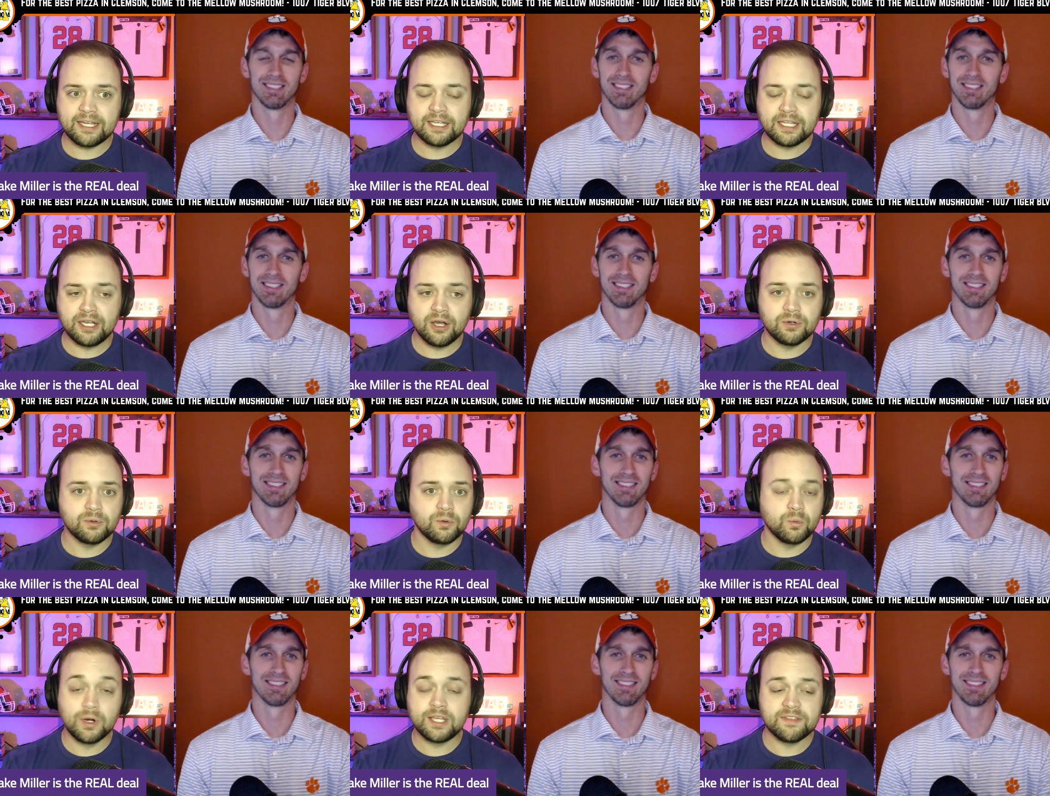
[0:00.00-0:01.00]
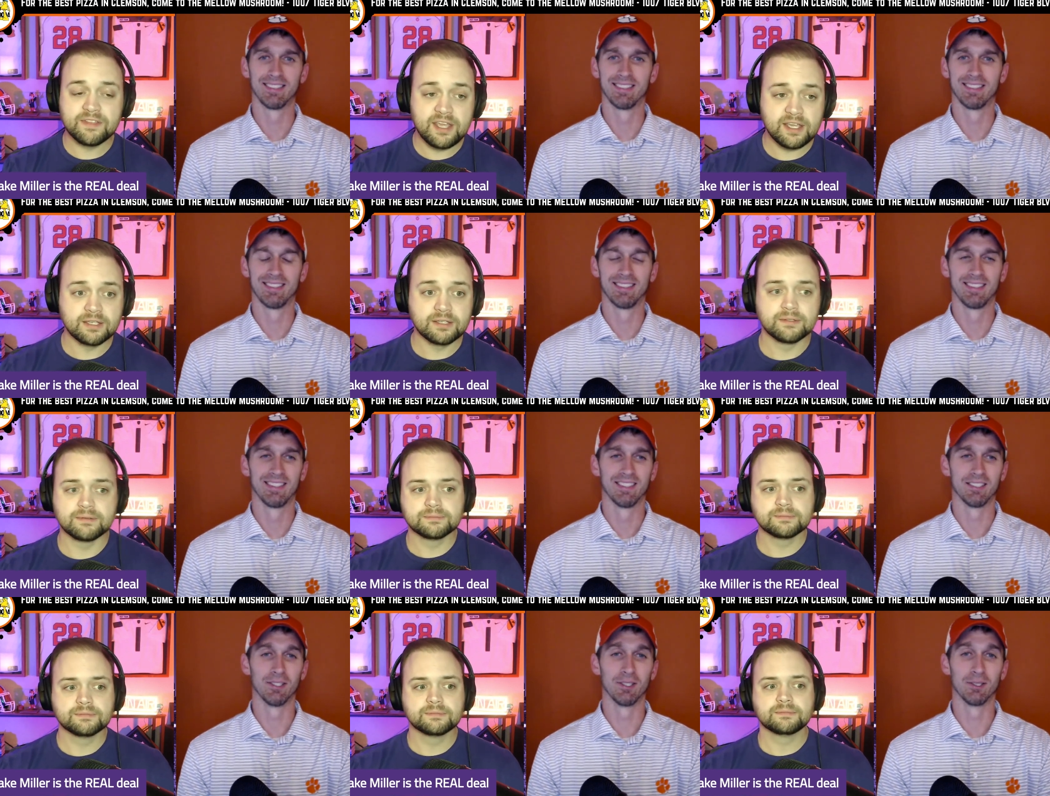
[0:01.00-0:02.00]
Speaker 1: You know, what do you think?
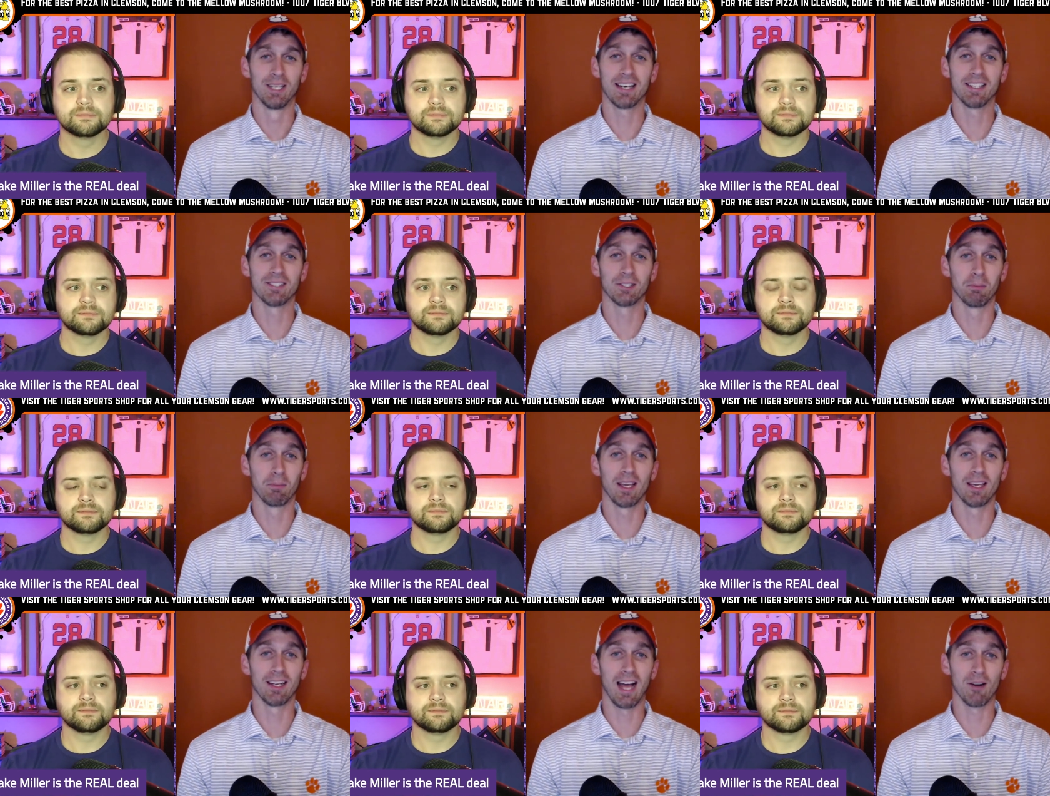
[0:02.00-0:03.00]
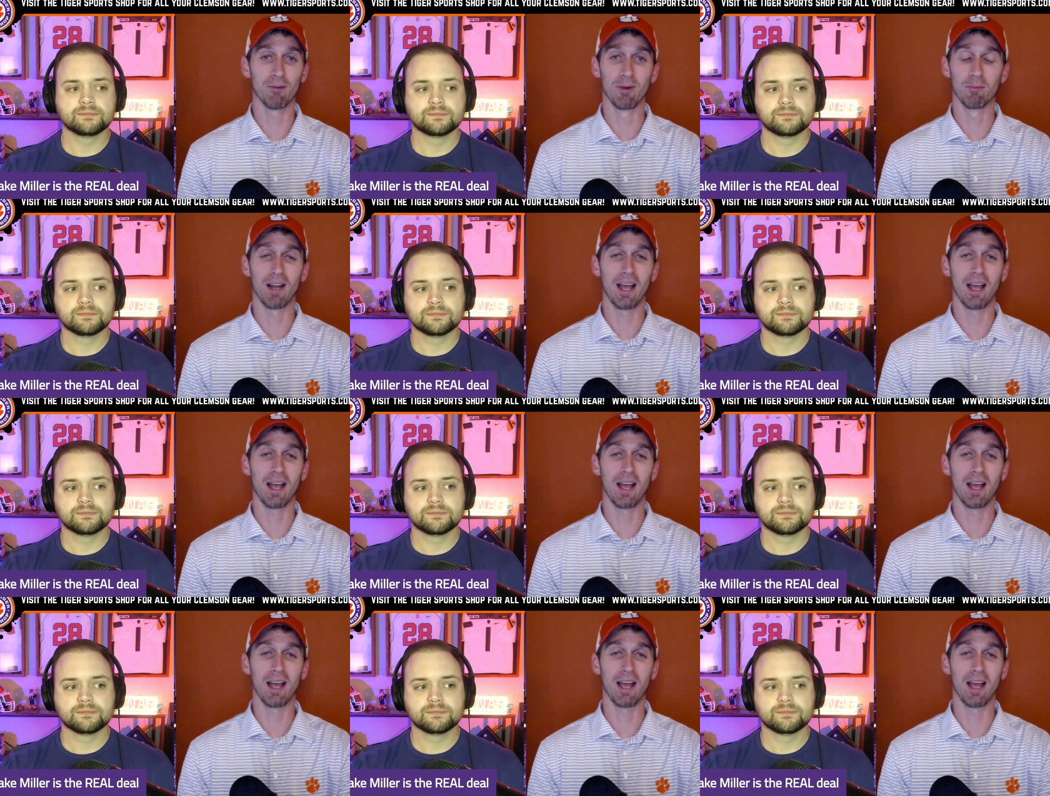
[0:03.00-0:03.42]
Dude, that is a debate. I remember